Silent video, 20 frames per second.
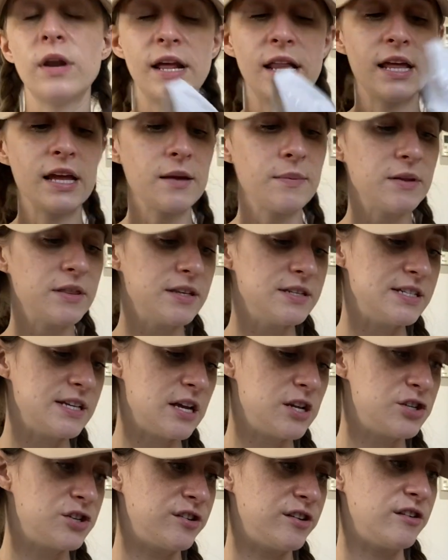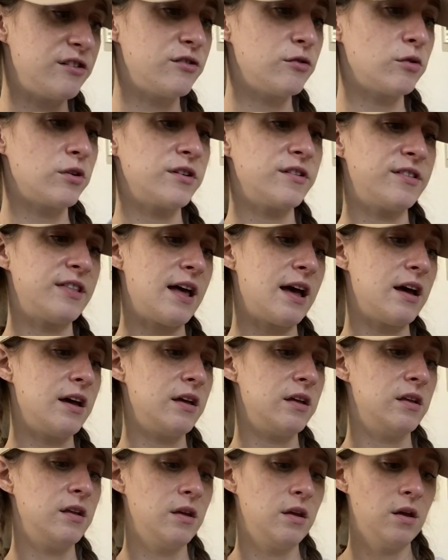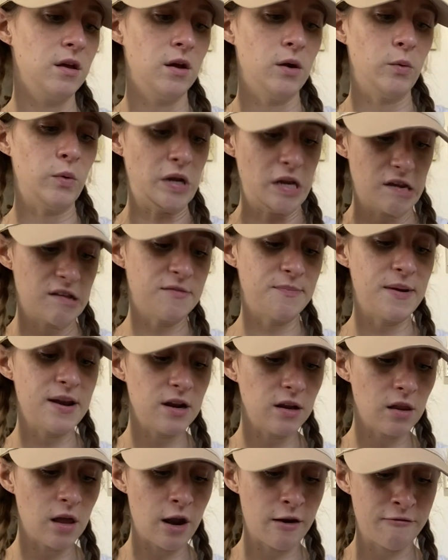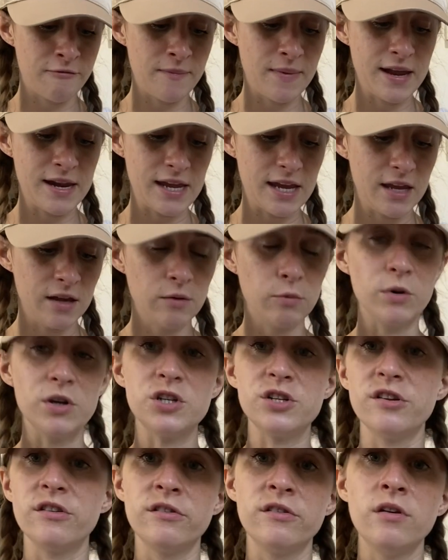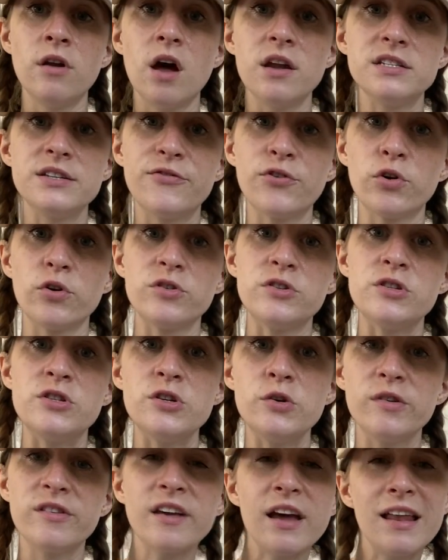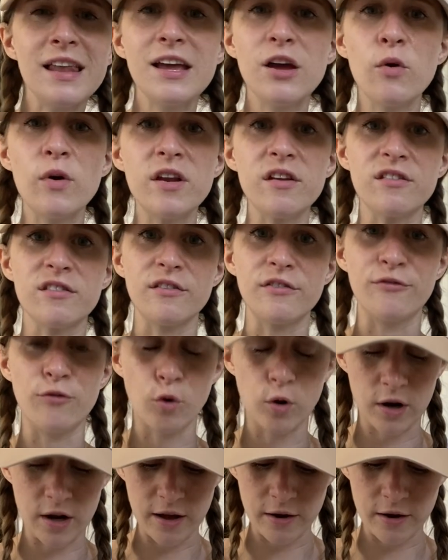I like about the DHC store is that when you spend a lot of money, which is not difficult to do, it's kind of like going to Sephora,